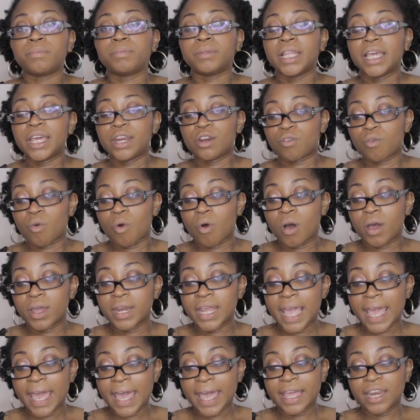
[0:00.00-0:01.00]
later on,
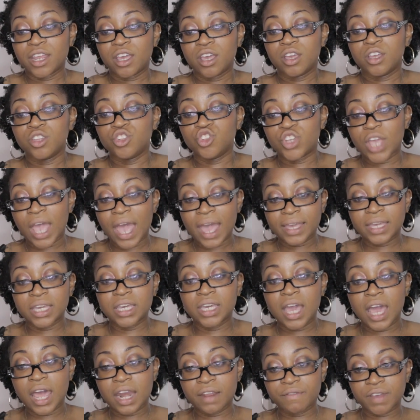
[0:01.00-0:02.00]
and
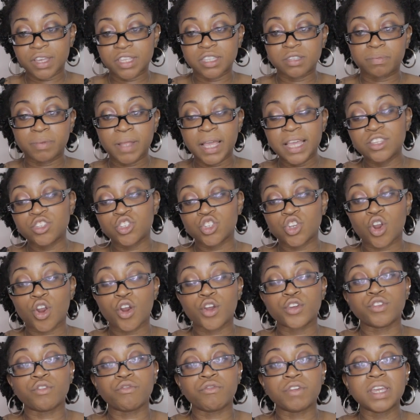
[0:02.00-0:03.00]
Jackie kind of explains to
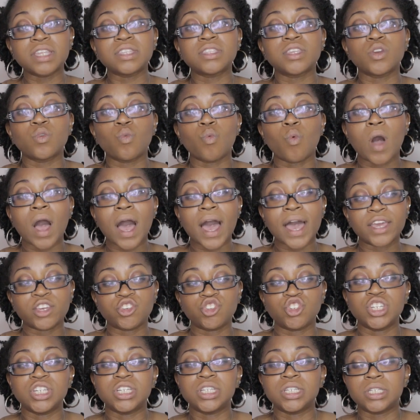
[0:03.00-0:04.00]
her the reason why
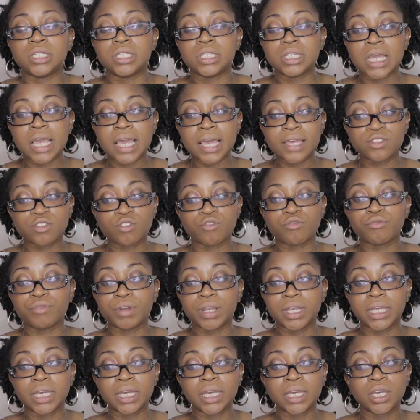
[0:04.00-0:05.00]
she isn't
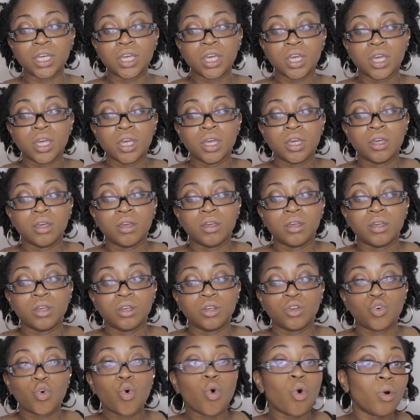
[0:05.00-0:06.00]
really
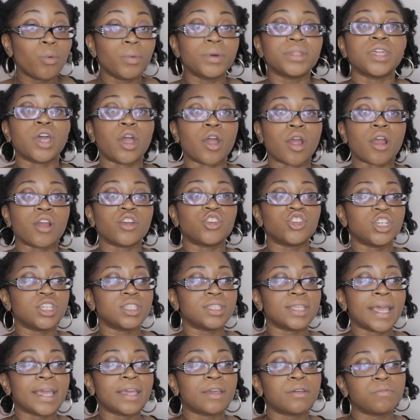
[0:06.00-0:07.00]
cool with her.
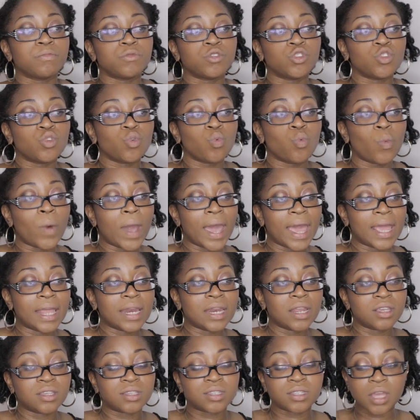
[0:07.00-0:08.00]
She's like,
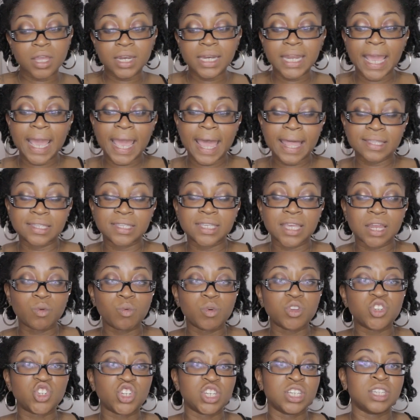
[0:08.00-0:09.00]
when Sunday had said
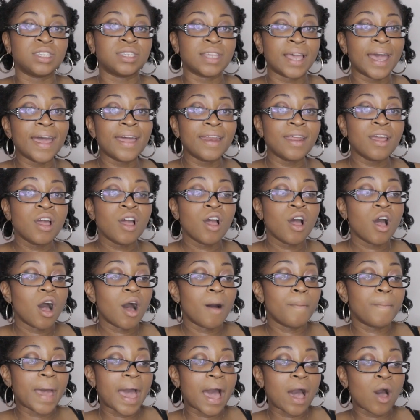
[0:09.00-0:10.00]
what she said
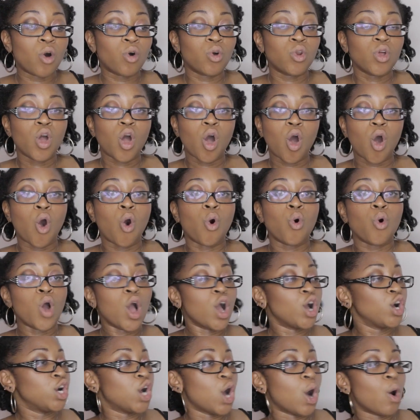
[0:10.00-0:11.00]
about,
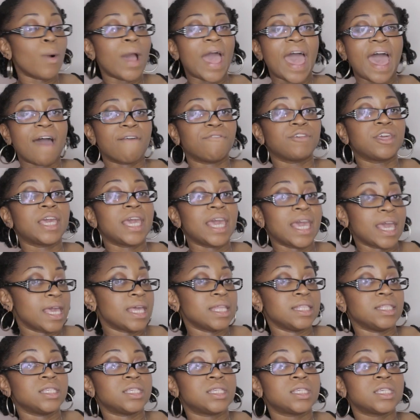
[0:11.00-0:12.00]
oh, go have
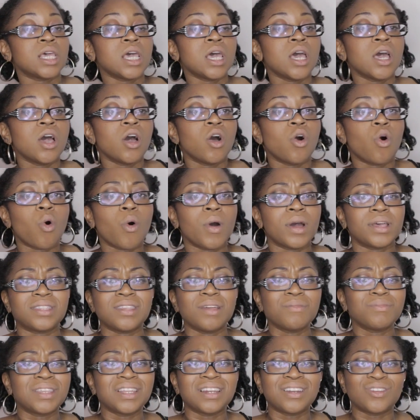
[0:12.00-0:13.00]
kids, or
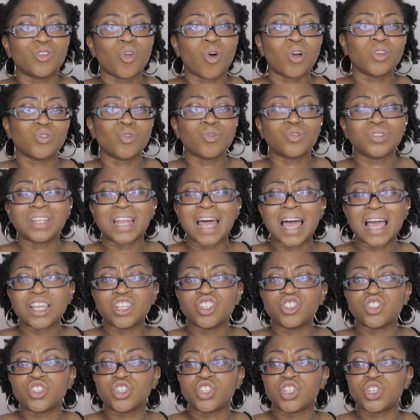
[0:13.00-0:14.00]
something along those
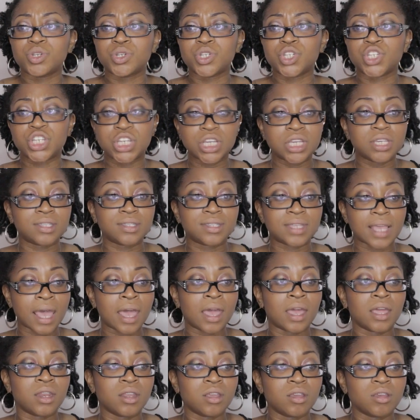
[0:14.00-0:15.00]
lines, she
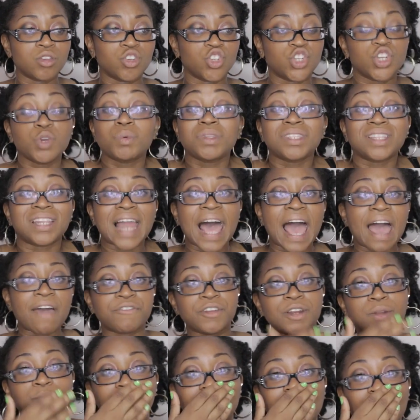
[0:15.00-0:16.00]
said, she was
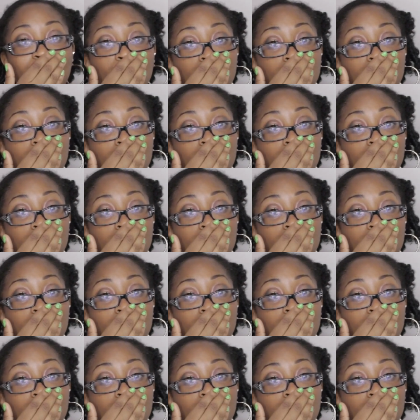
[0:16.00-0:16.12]
laughing. I was like,